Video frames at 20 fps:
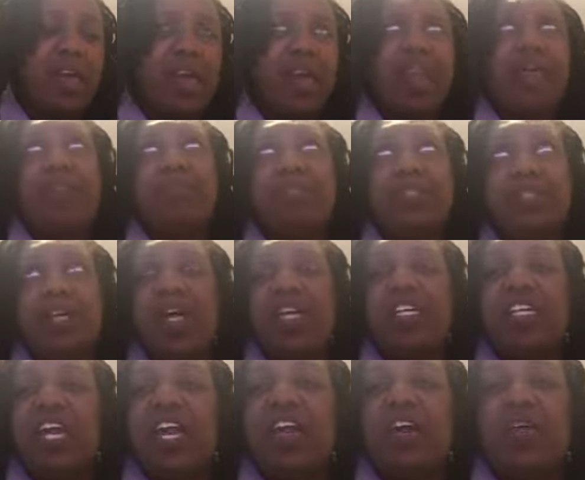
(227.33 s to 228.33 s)
And I'm just
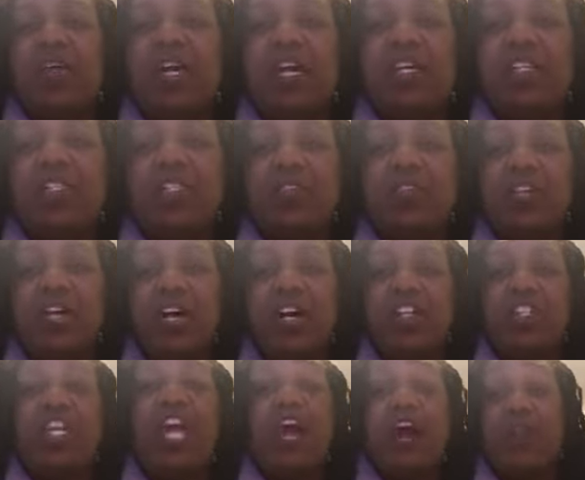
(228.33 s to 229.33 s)
like, yeah, okay, so
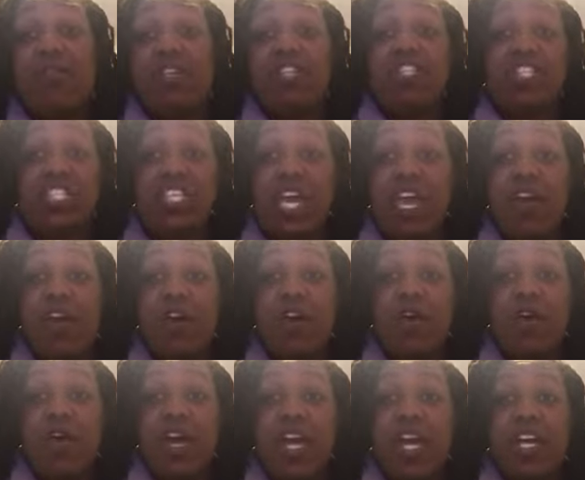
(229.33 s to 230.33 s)
y'all childish as
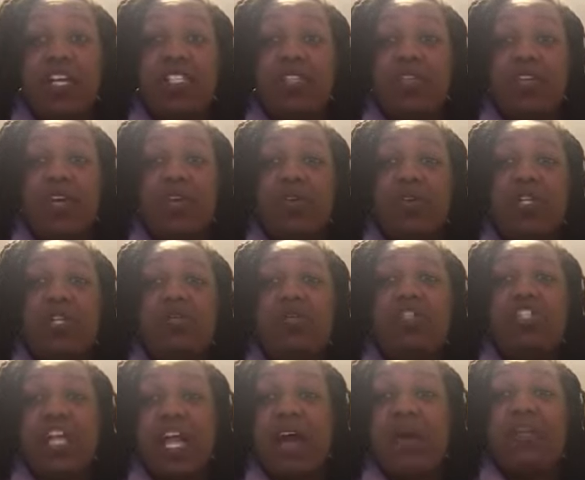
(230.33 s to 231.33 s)
hell. So y'all going to do
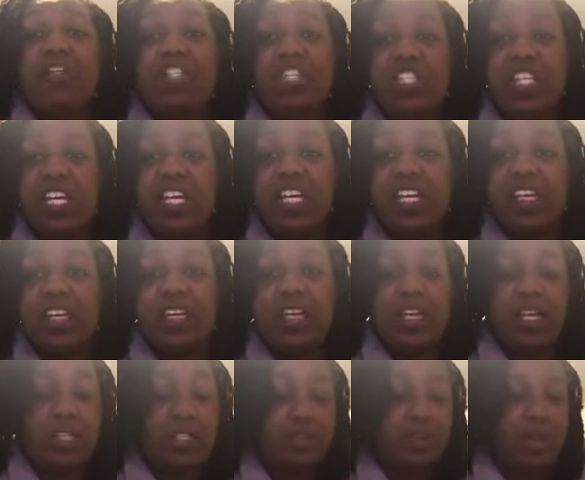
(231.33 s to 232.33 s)
a childish thing
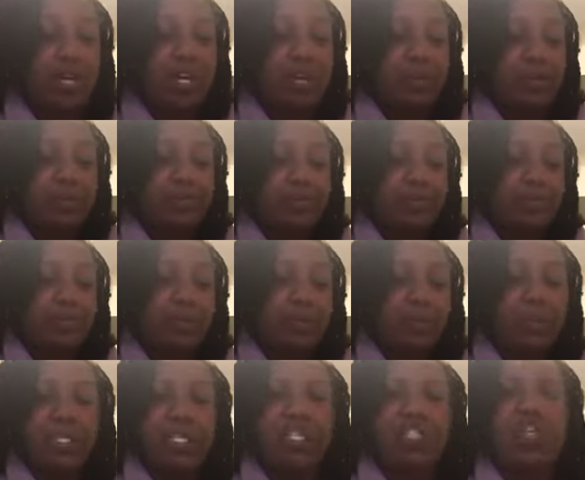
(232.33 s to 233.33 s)
as well.
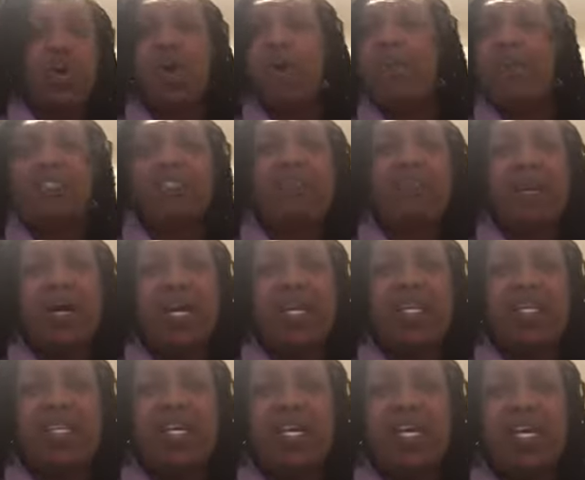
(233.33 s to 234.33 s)
But then talk about
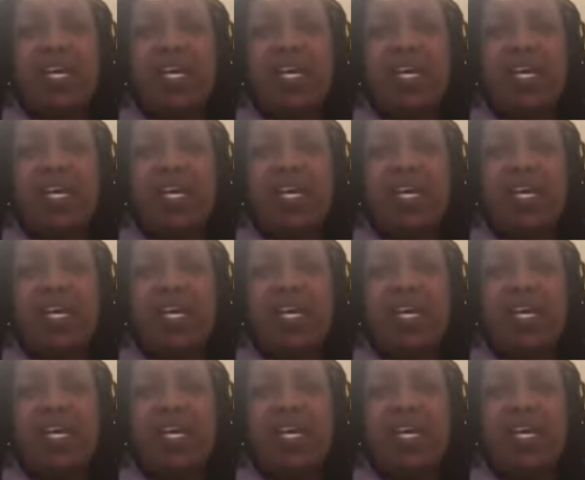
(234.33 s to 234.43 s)
somebody